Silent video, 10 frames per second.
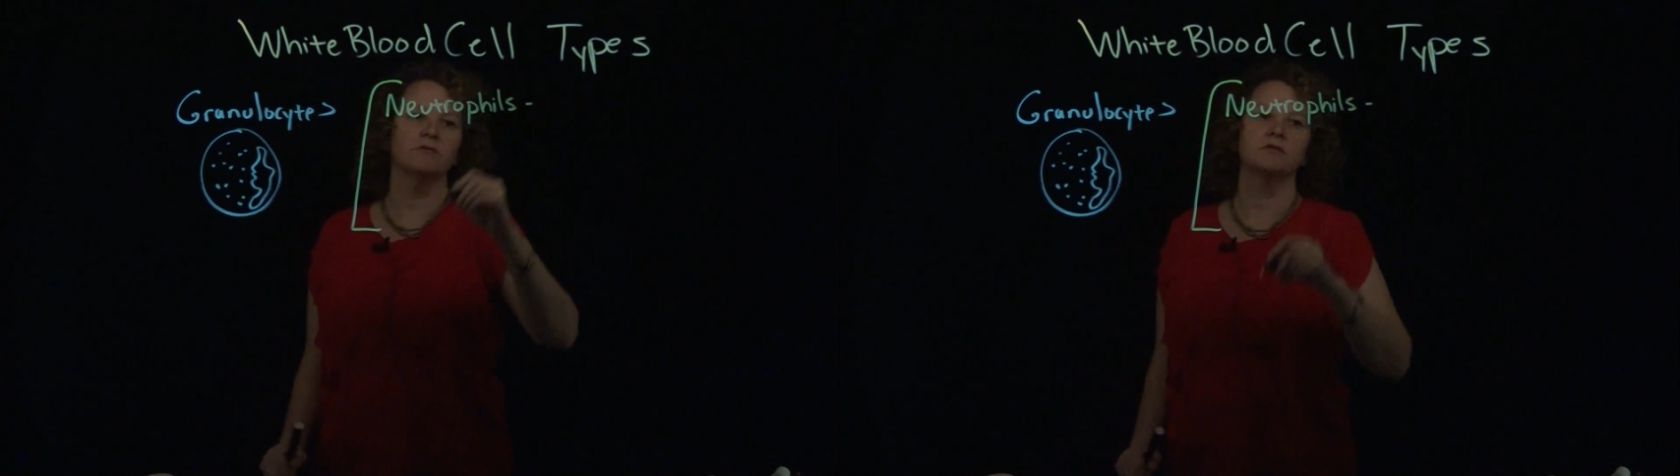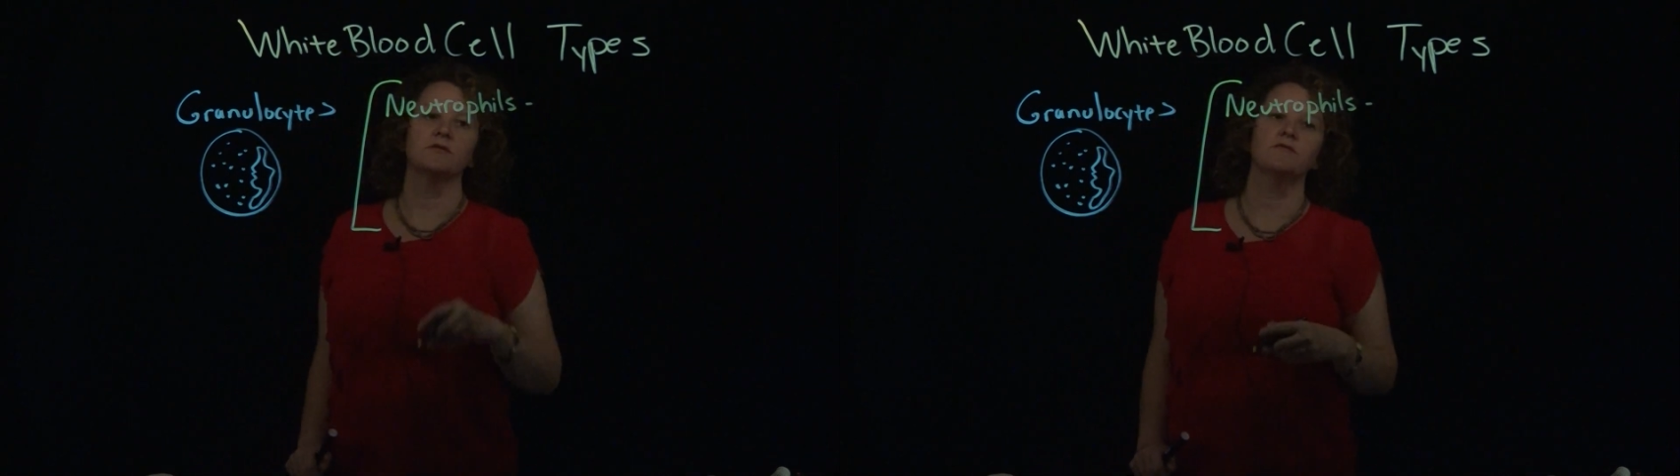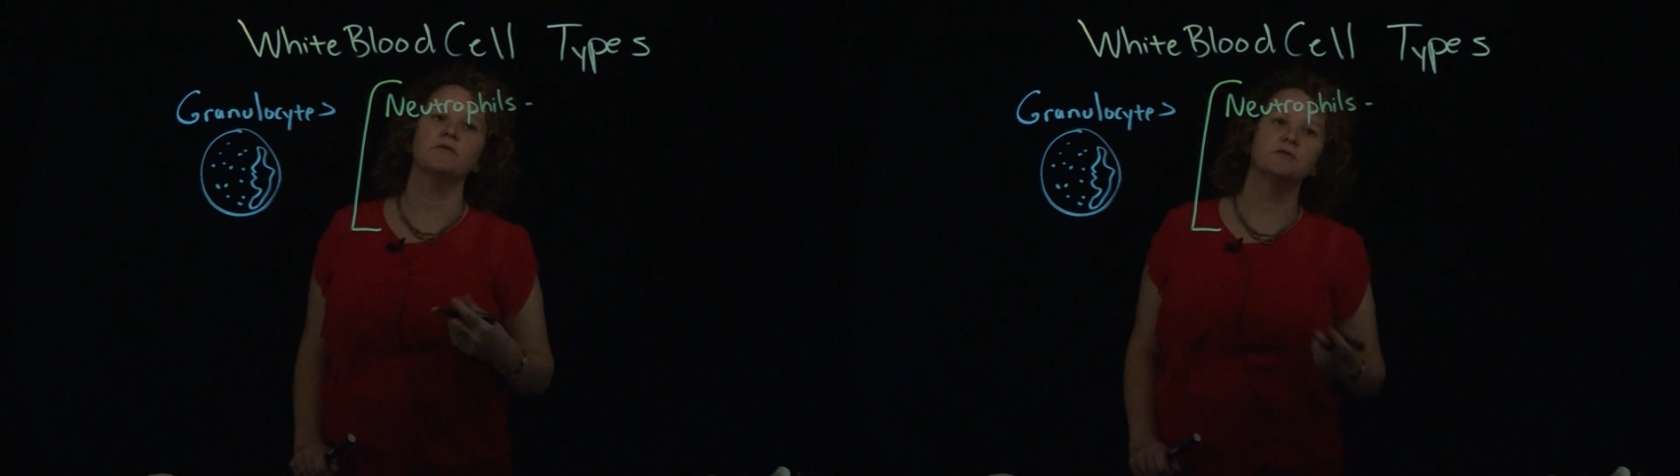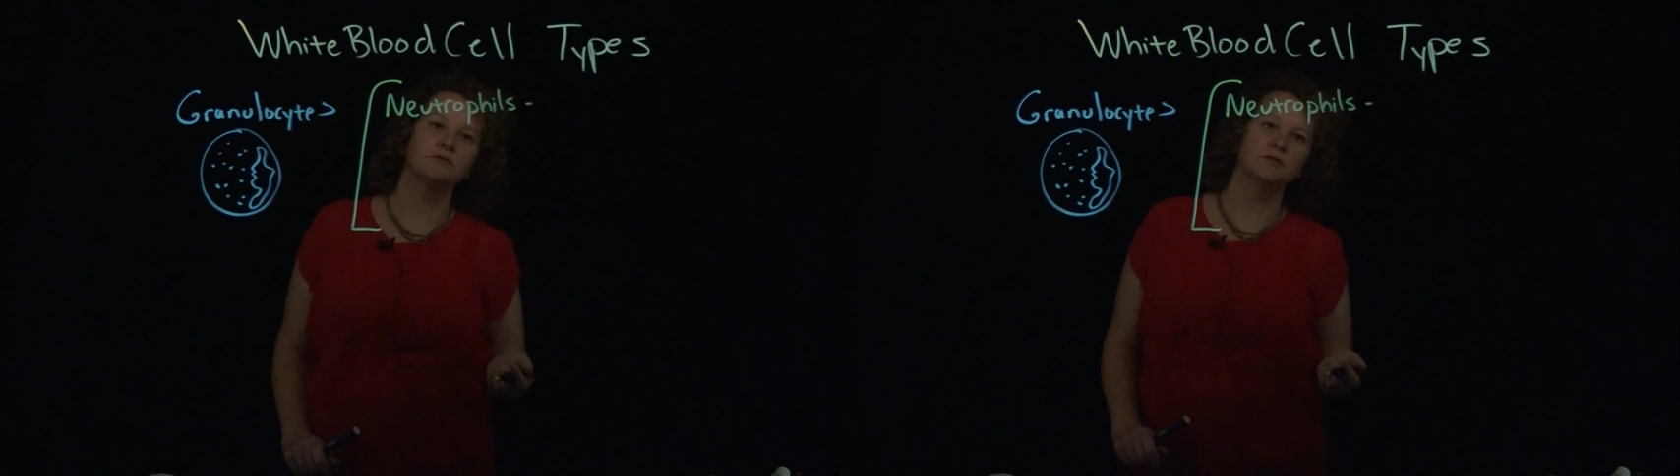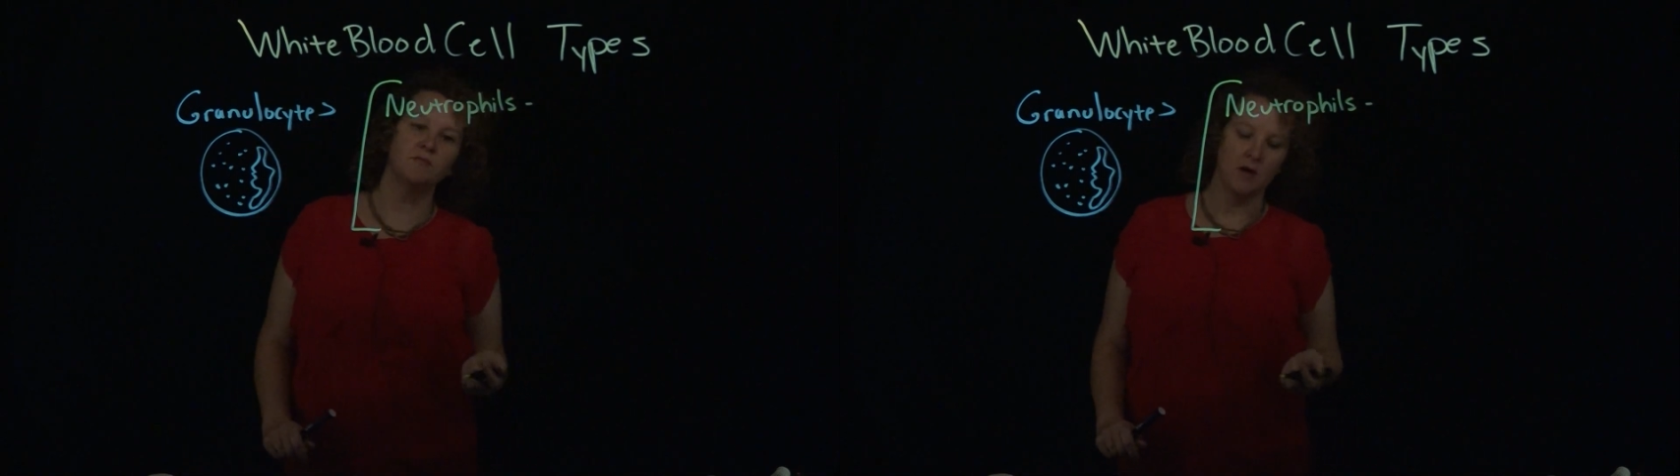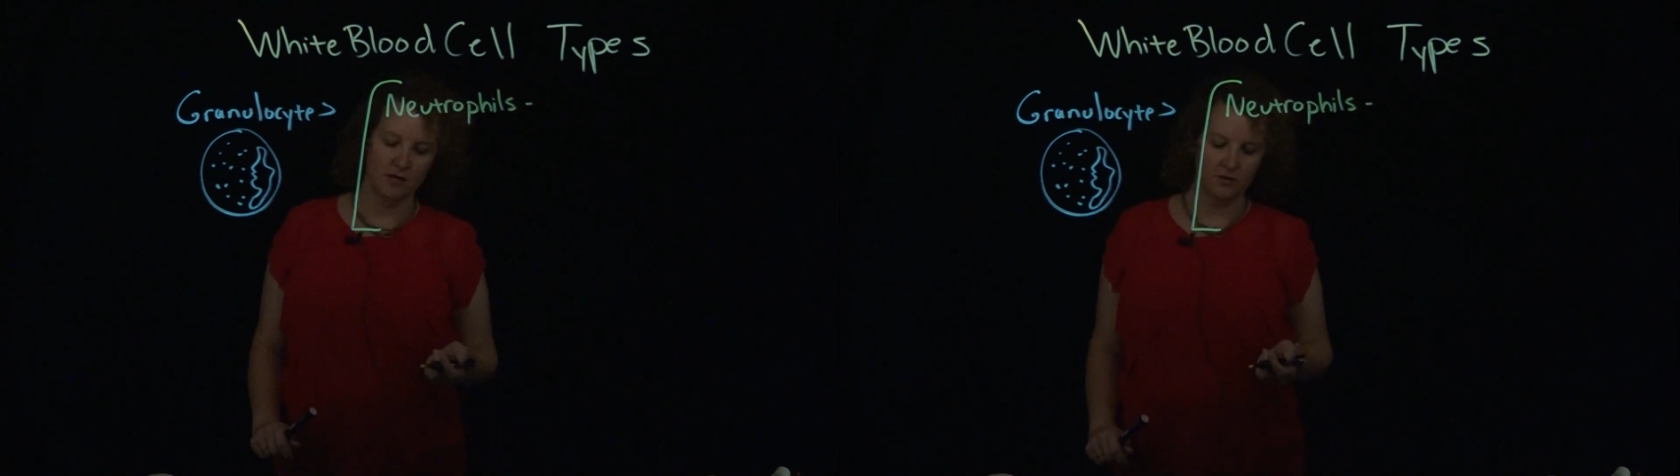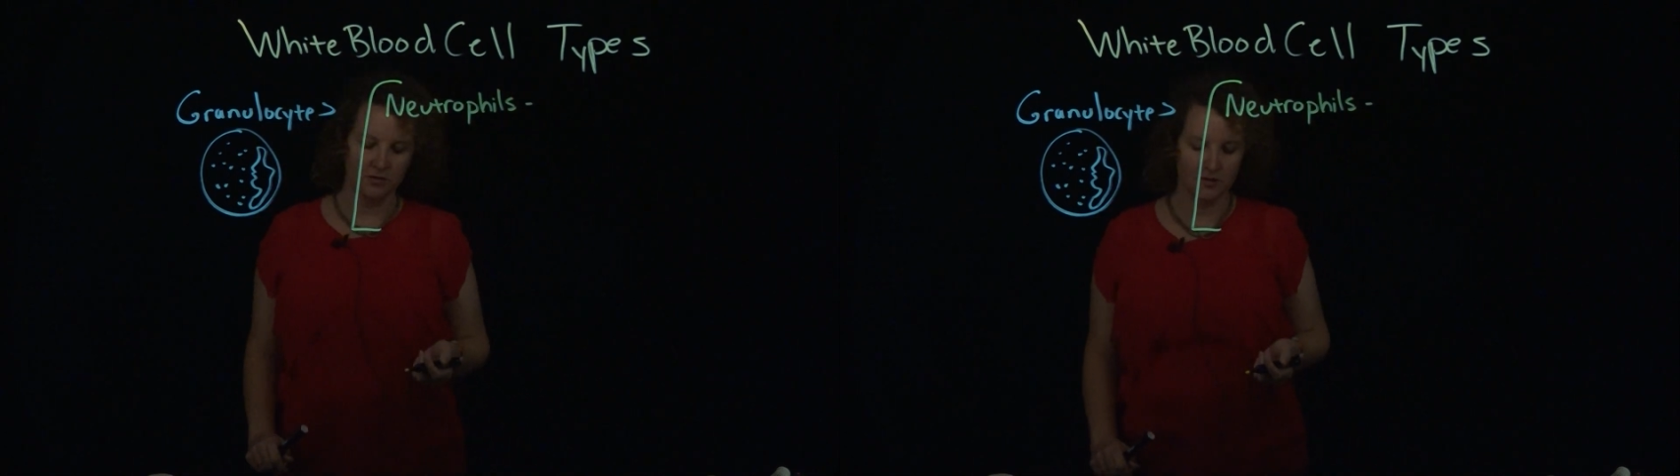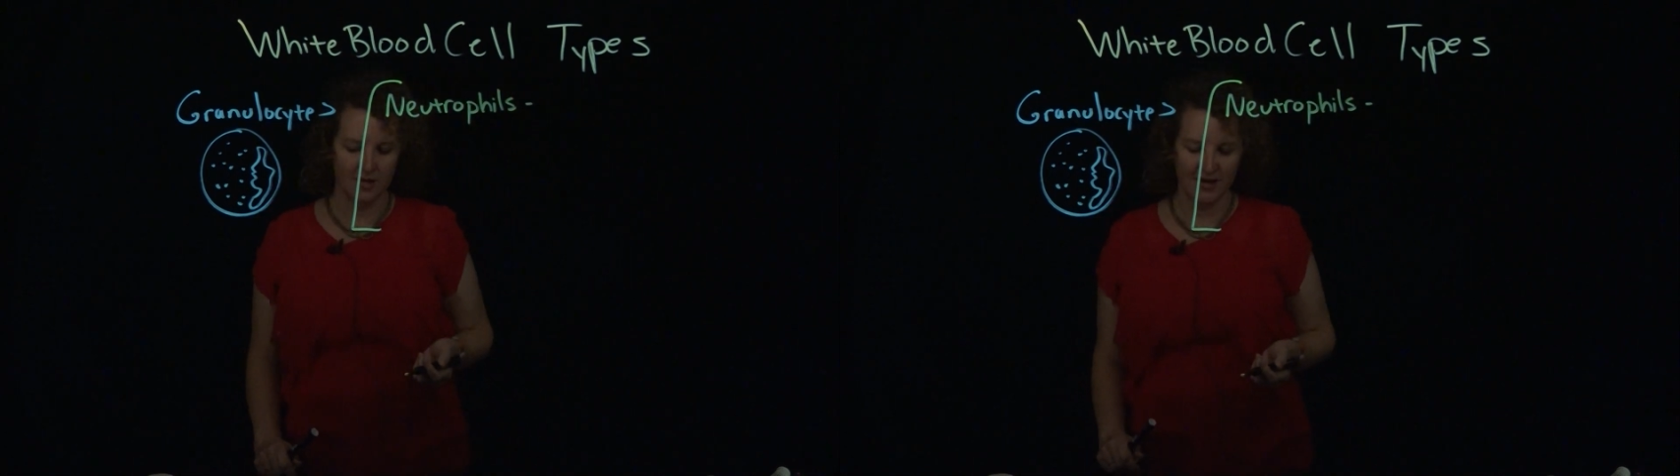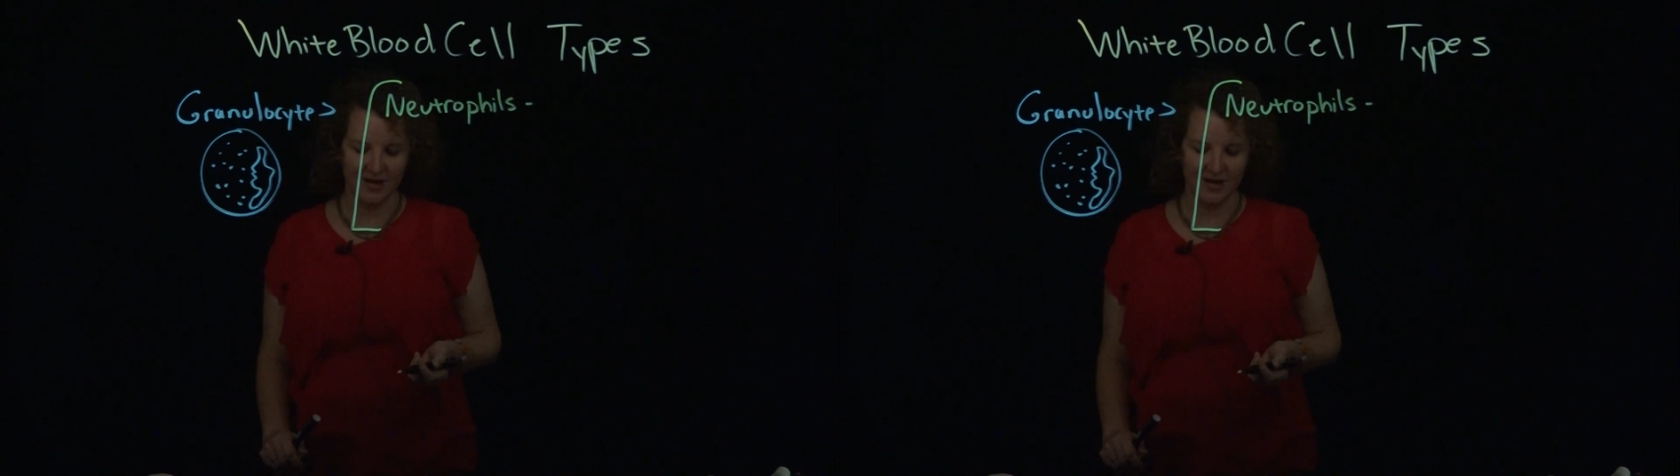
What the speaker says: as the first responders